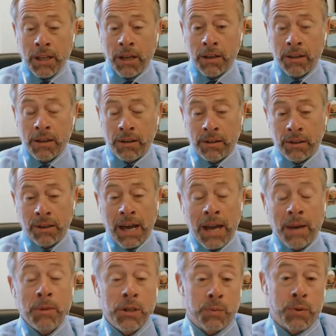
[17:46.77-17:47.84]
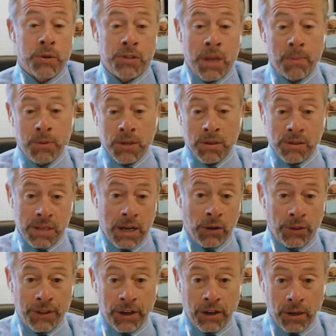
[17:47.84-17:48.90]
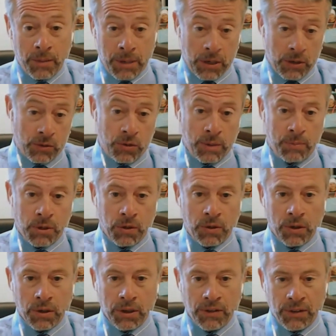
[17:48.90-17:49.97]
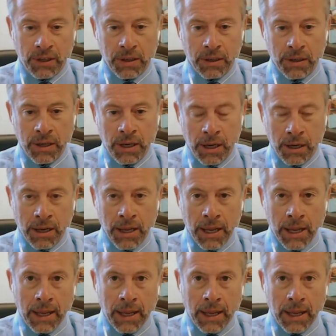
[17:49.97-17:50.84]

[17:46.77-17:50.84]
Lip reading: there's a lot of misperceptions out there about cryptocurrency, and